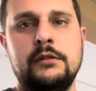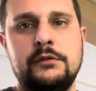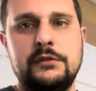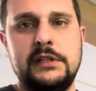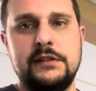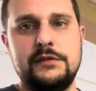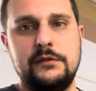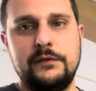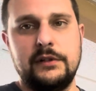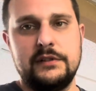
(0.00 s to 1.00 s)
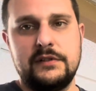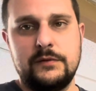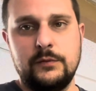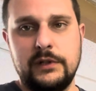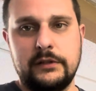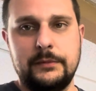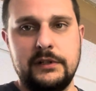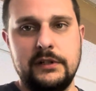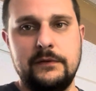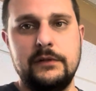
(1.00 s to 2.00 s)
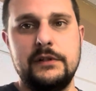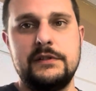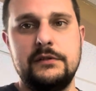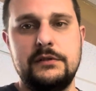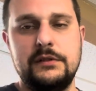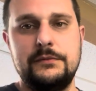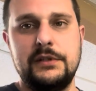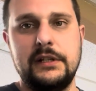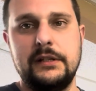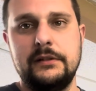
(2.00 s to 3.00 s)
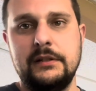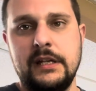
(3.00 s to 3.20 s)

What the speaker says: Greetings, Uverse. Welcome to Gunverse YouTube channel.